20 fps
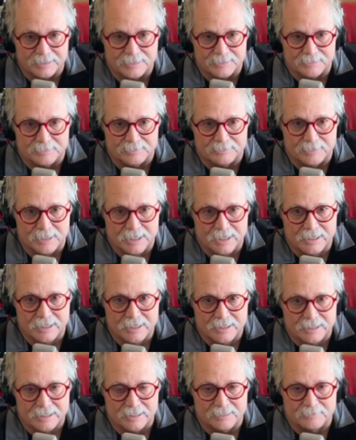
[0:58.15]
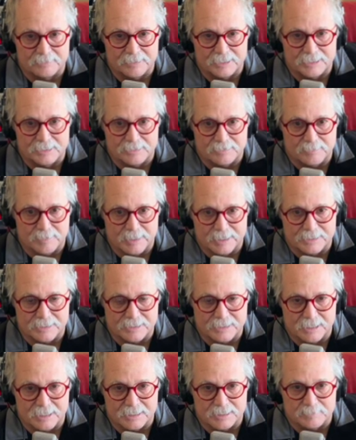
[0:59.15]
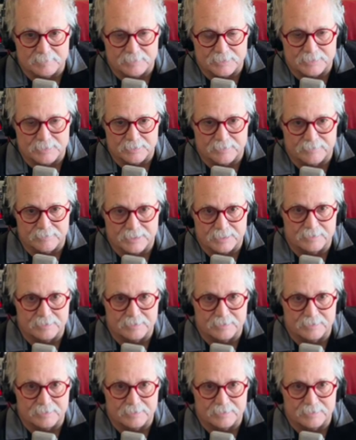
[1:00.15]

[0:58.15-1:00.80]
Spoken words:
So really tremendous customer service.